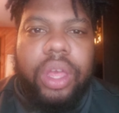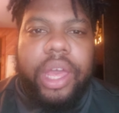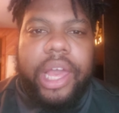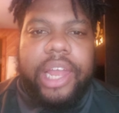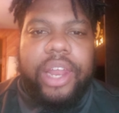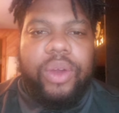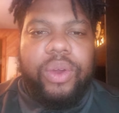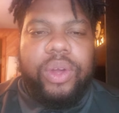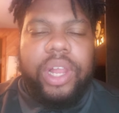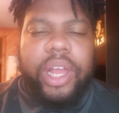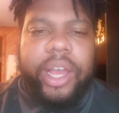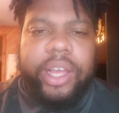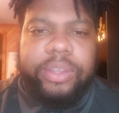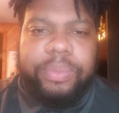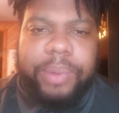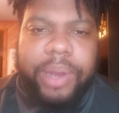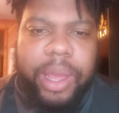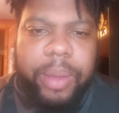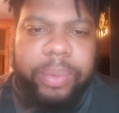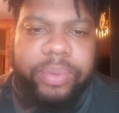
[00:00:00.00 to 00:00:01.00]
Hello, class.
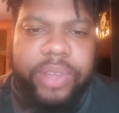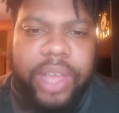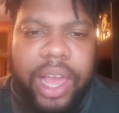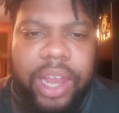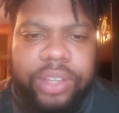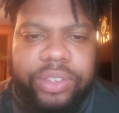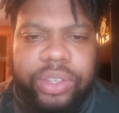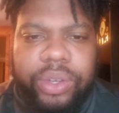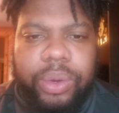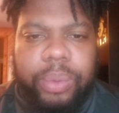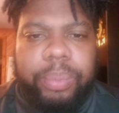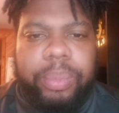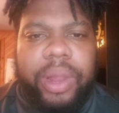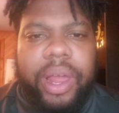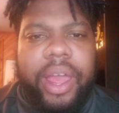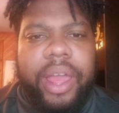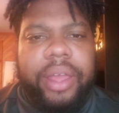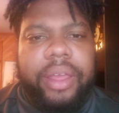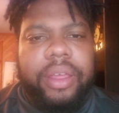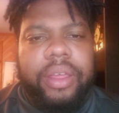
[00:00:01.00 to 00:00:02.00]
My name is Alexander
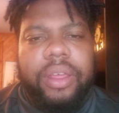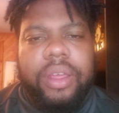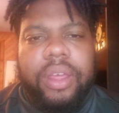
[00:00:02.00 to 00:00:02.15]
Black,